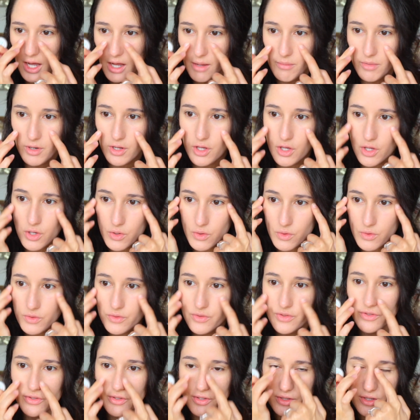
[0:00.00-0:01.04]
I'm going to
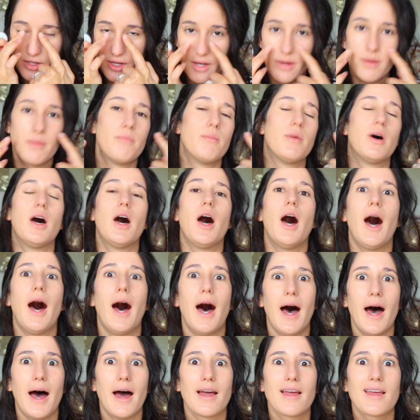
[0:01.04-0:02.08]
use some
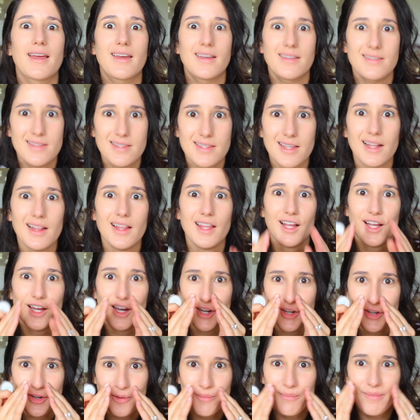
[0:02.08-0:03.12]
uh, concealing
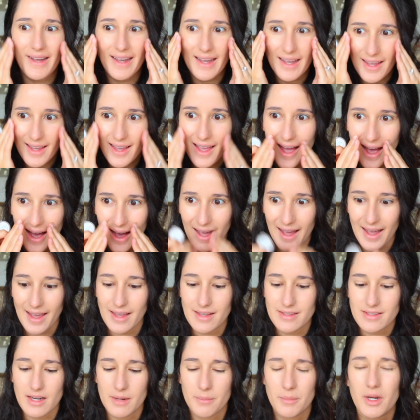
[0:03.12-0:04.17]
under my
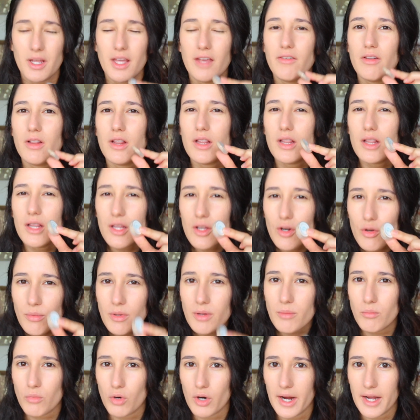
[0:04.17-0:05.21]
eyes, and I'm going to give a little
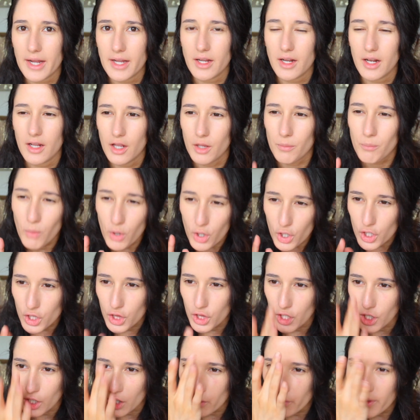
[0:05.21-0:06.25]
bit more, high, more
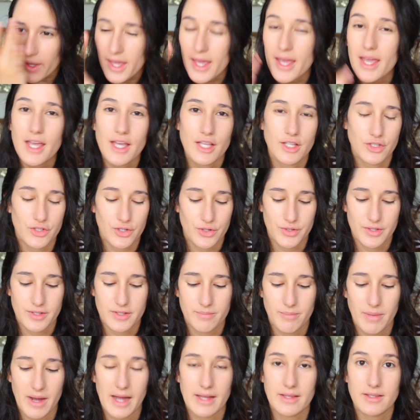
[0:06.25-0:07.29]
glow in certain
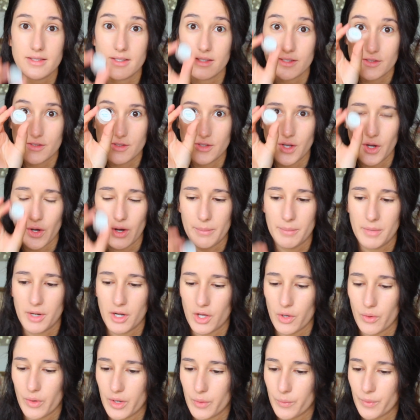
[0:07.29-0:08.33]
spots. So I'm
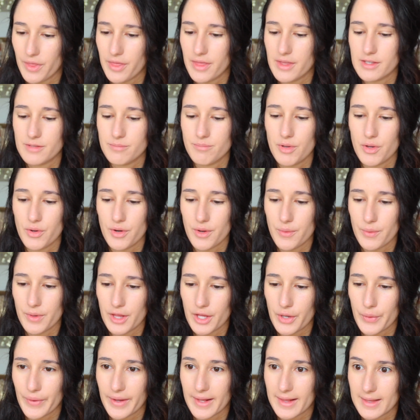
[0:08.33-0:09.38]
going to go in with this beauty
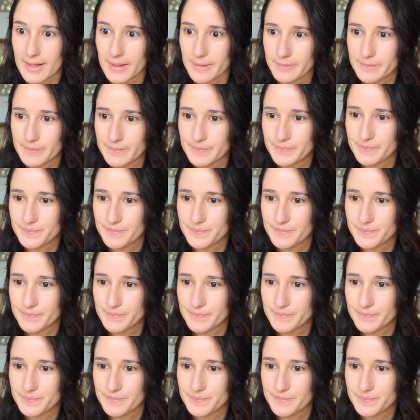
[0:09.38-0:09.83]
really quickly.